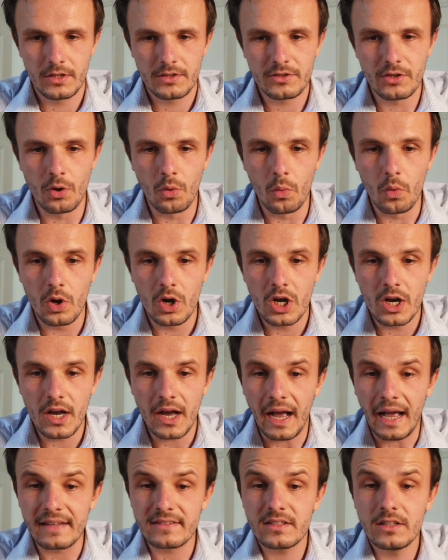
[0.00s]
So
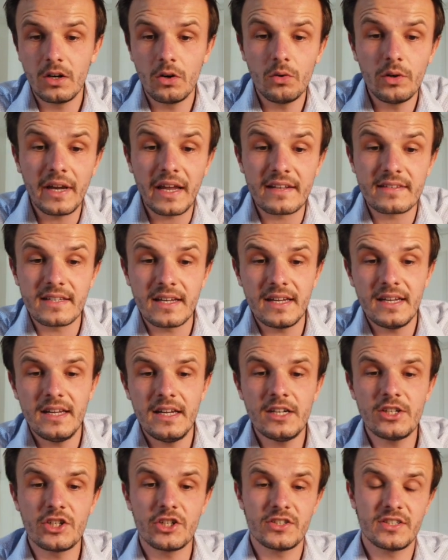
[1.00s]
as long as
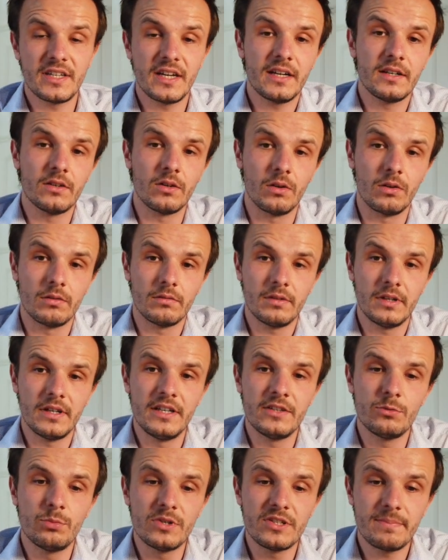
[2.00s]
each signal
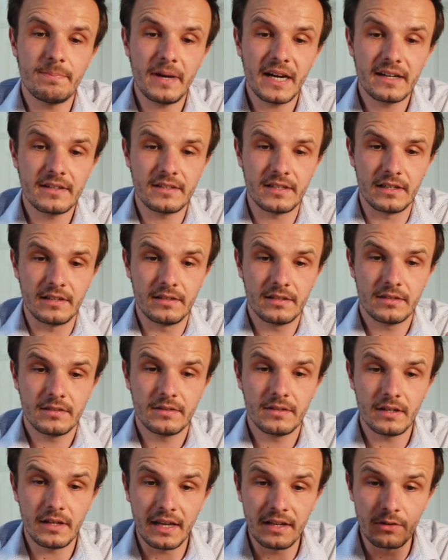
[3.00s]
is respected
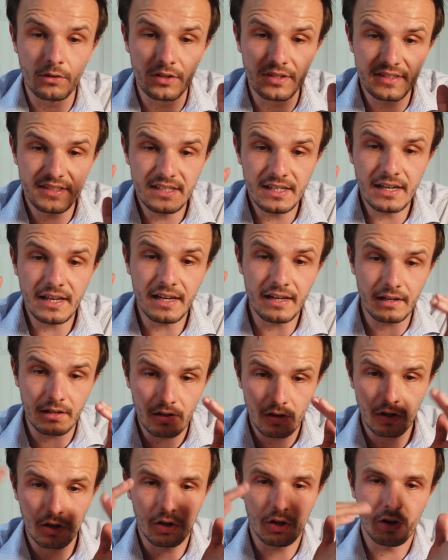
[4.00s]
and the
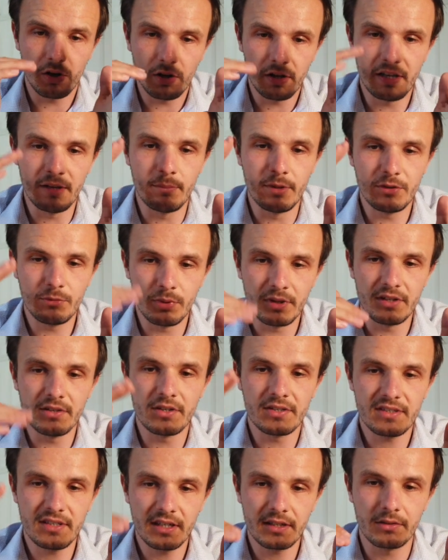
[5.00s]
delay in between
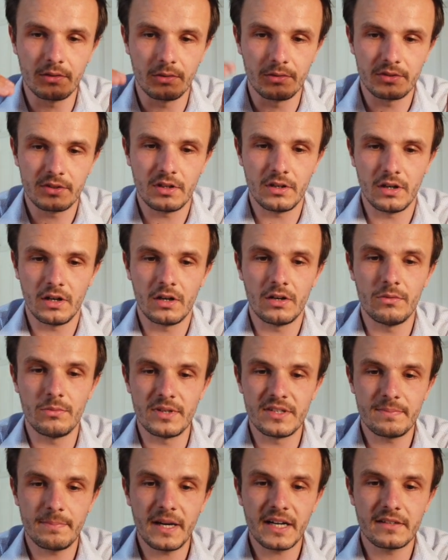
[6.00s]
the signals are
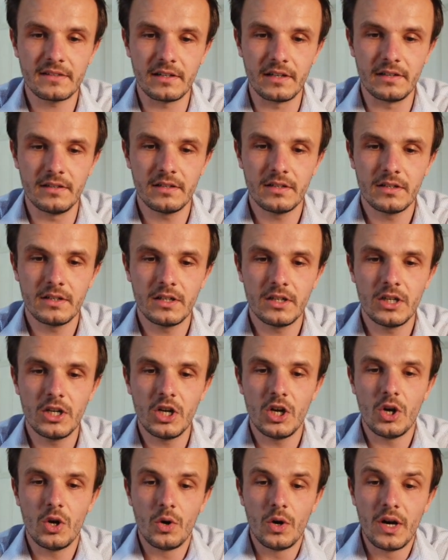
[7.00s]
respected,
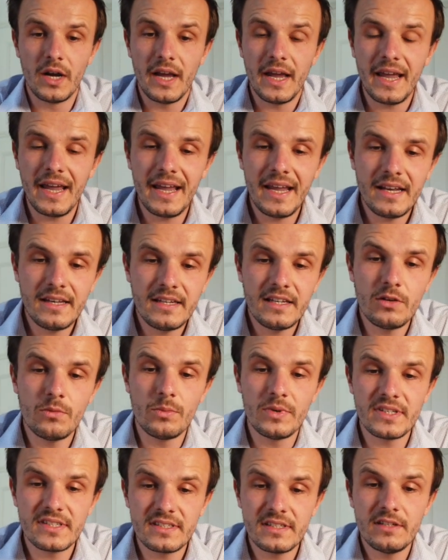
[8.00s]
any
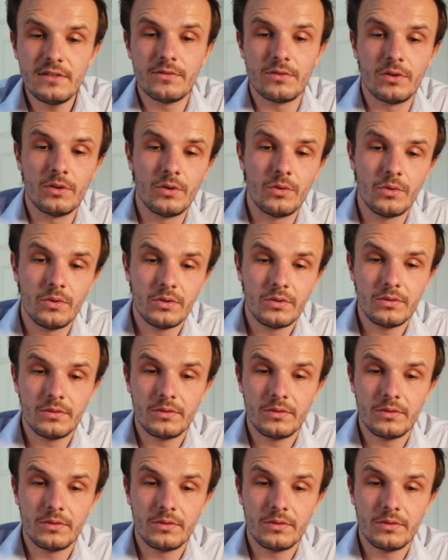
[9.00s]
receiver